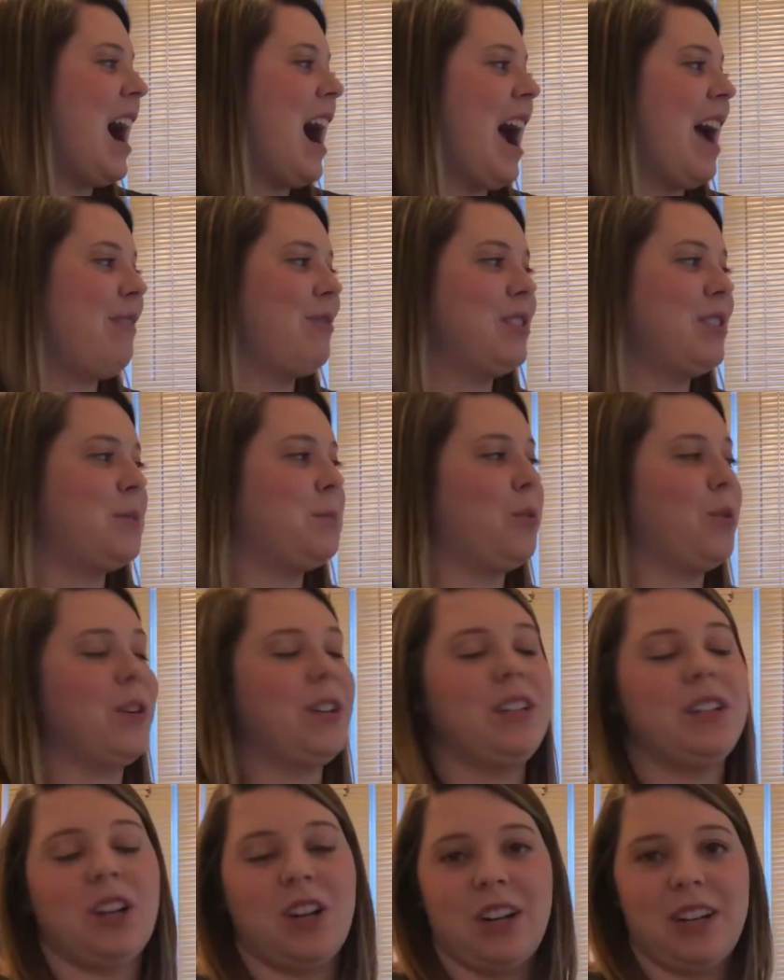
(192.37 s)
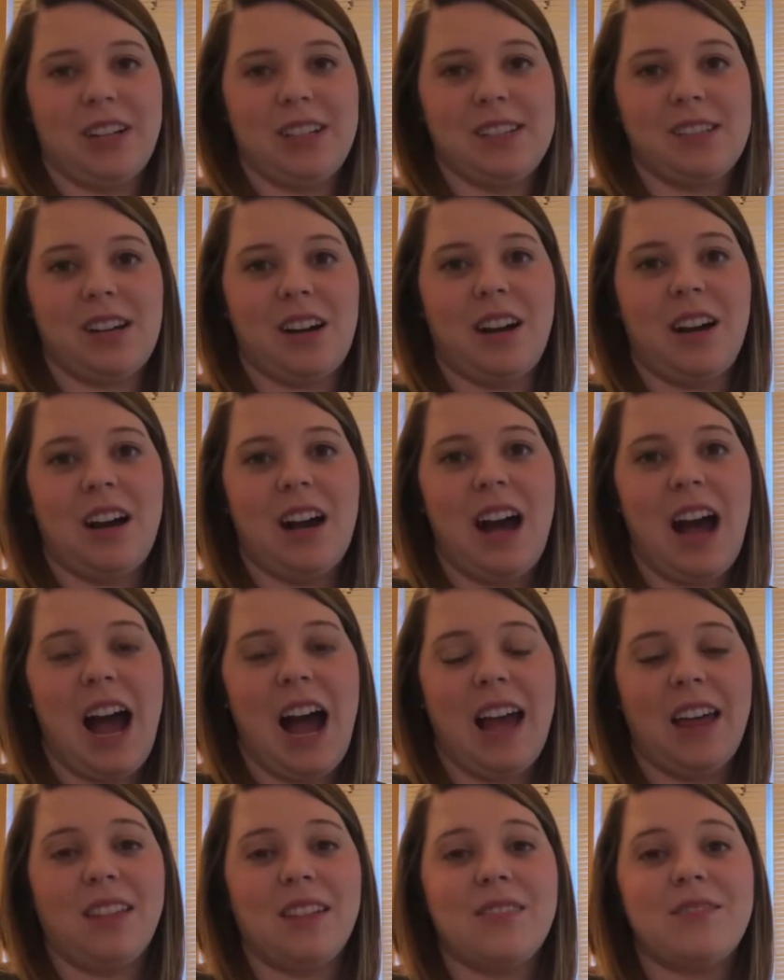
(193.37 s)
I was born in Arkansas.
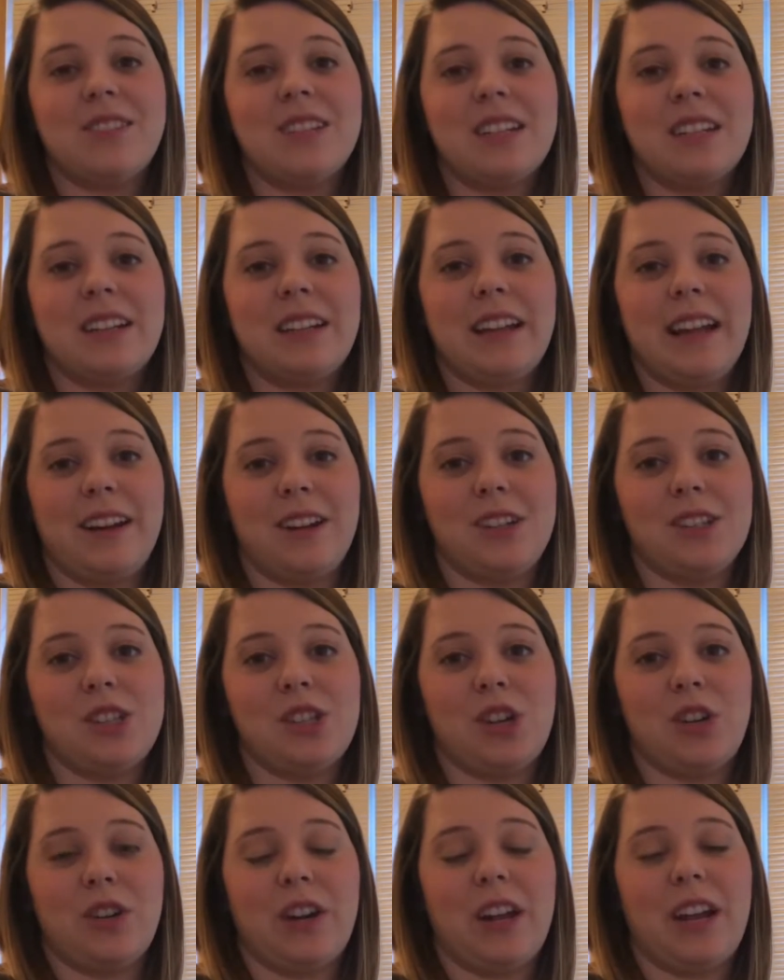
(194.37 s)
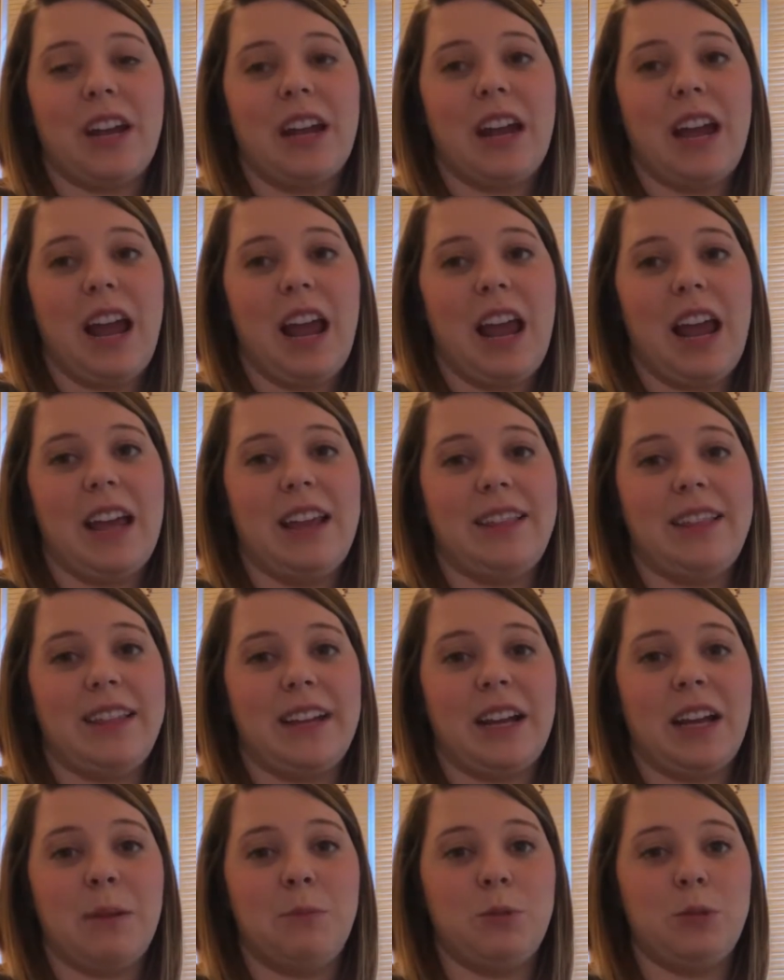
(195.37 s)
I lived in Arizona, and
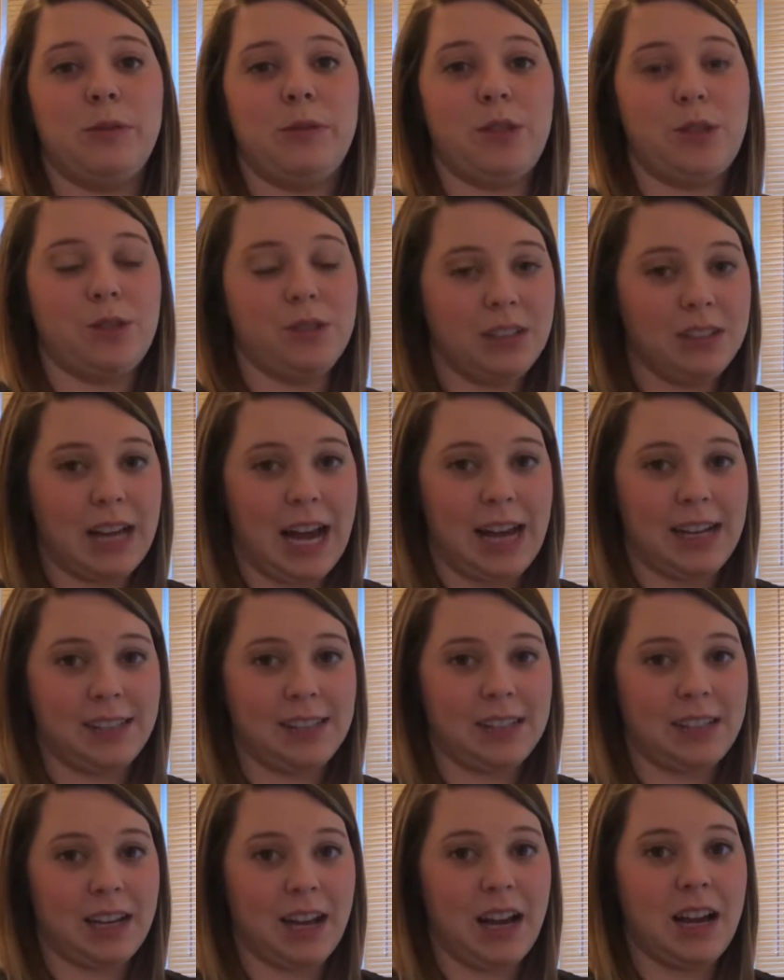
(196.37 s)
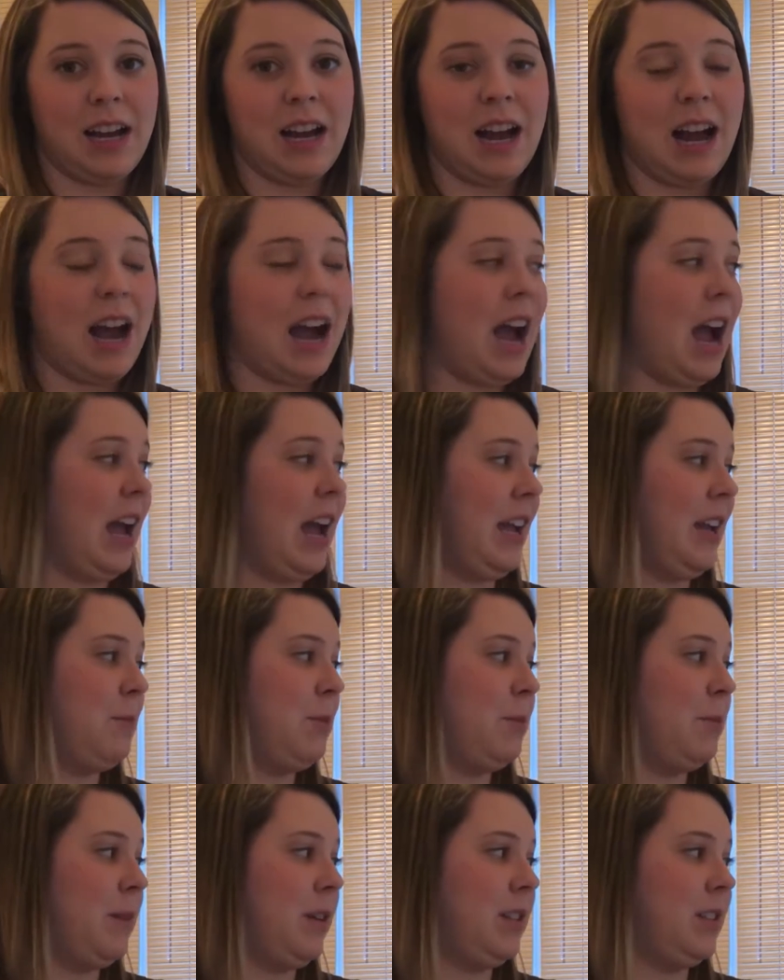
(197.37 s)
then I moved to Alaska. I am
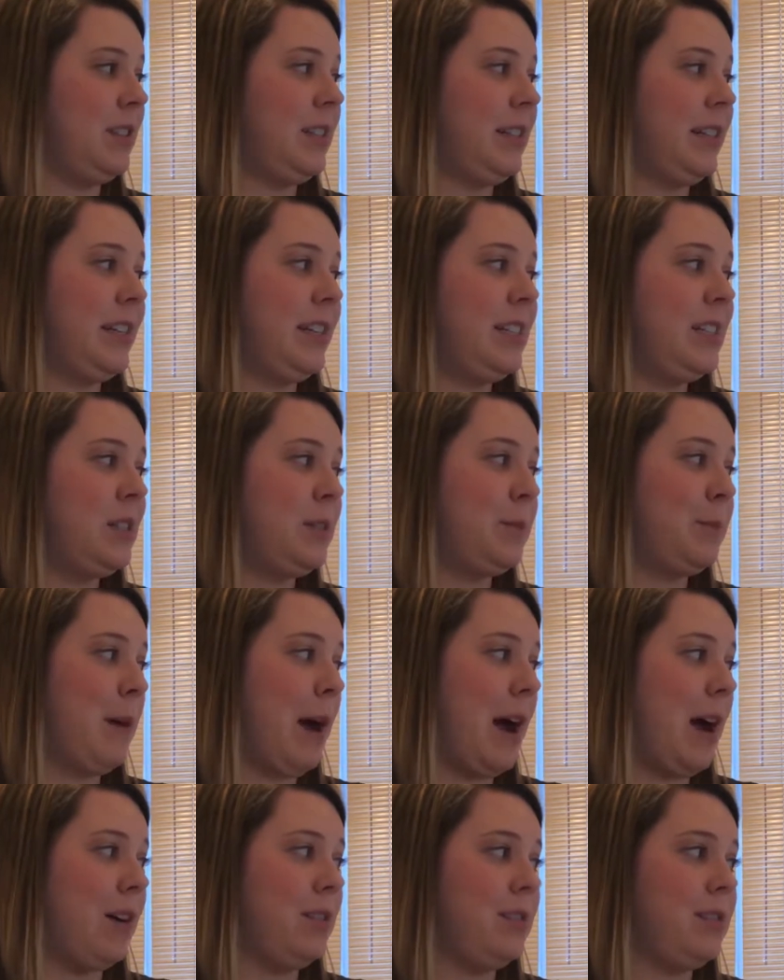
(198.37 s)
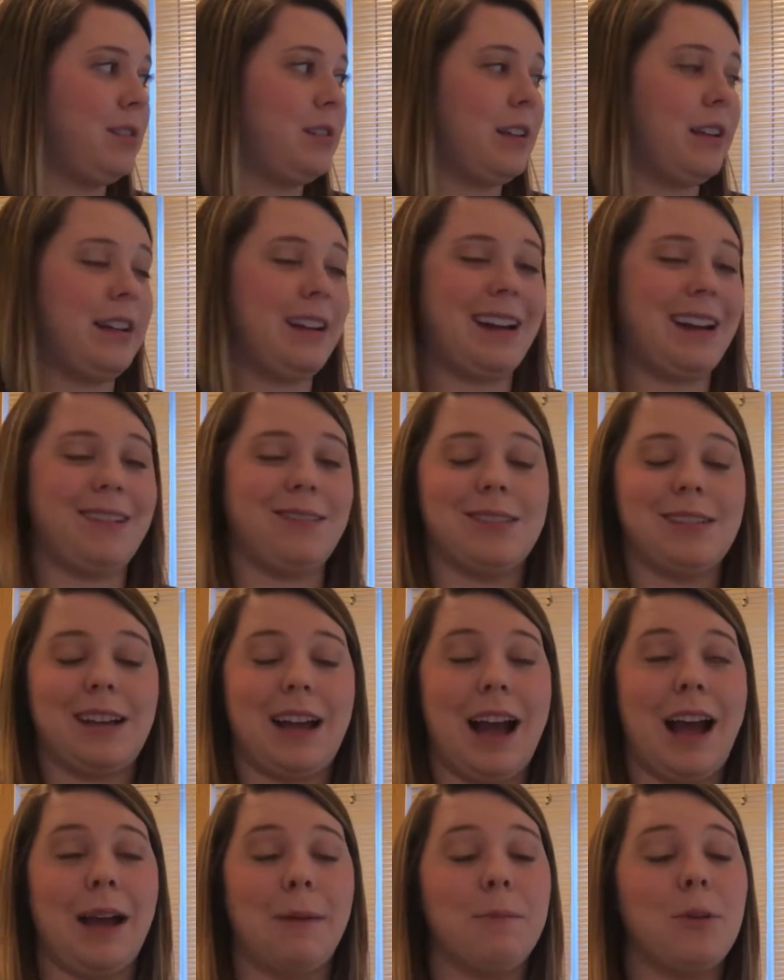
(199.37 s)
a military spouse, and
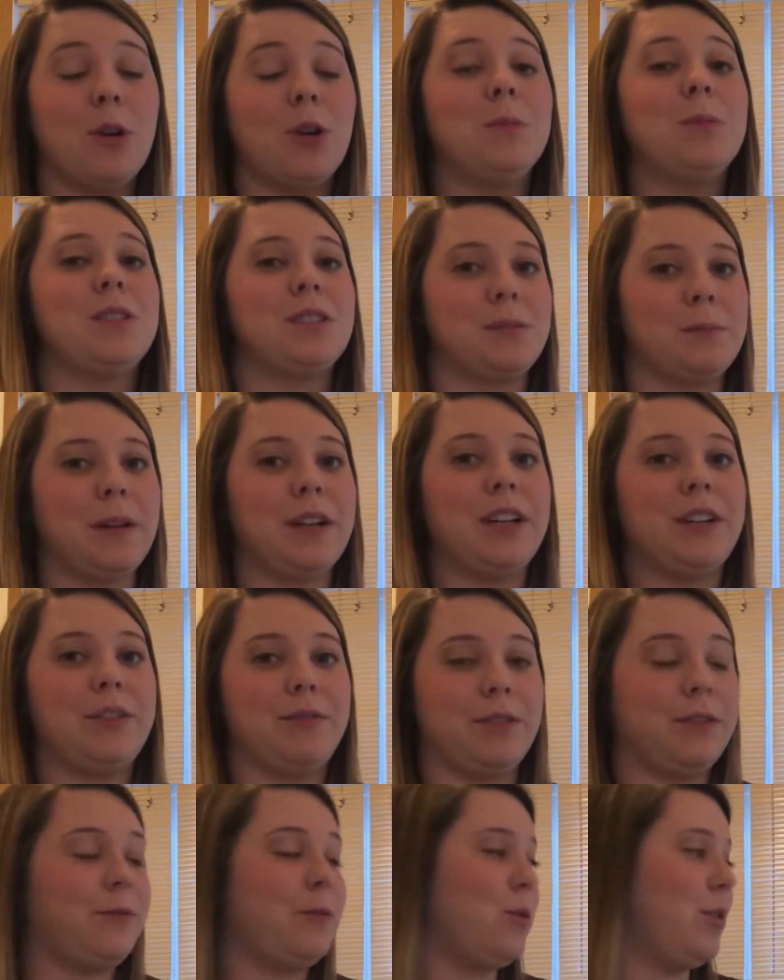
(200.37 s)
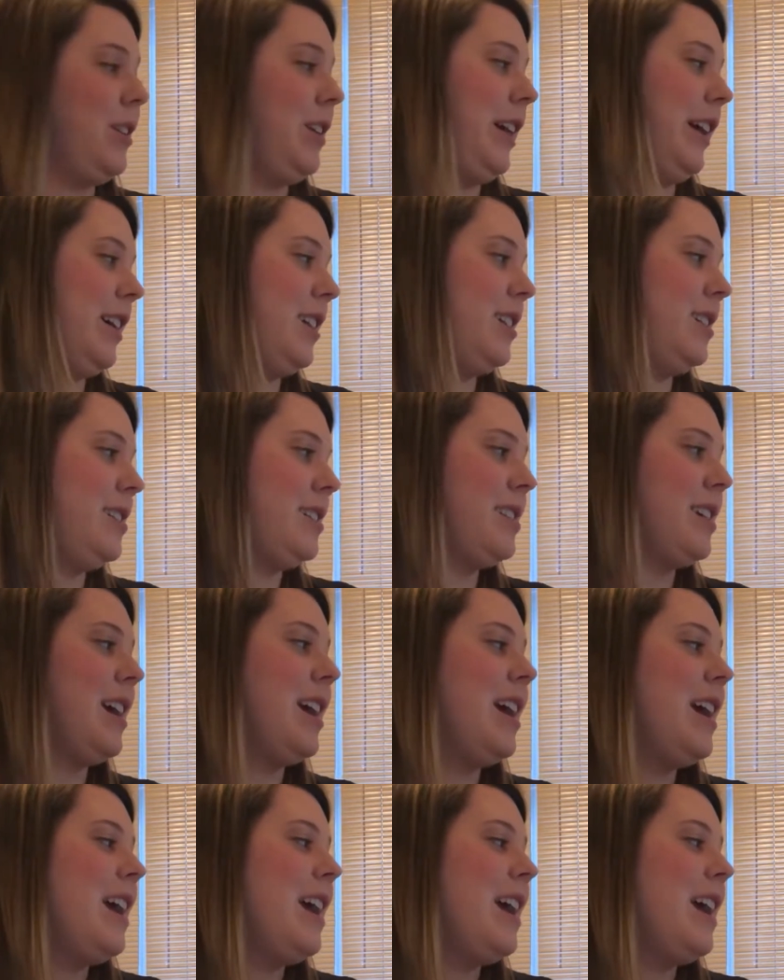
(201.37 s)
I'm almost married for 4 years.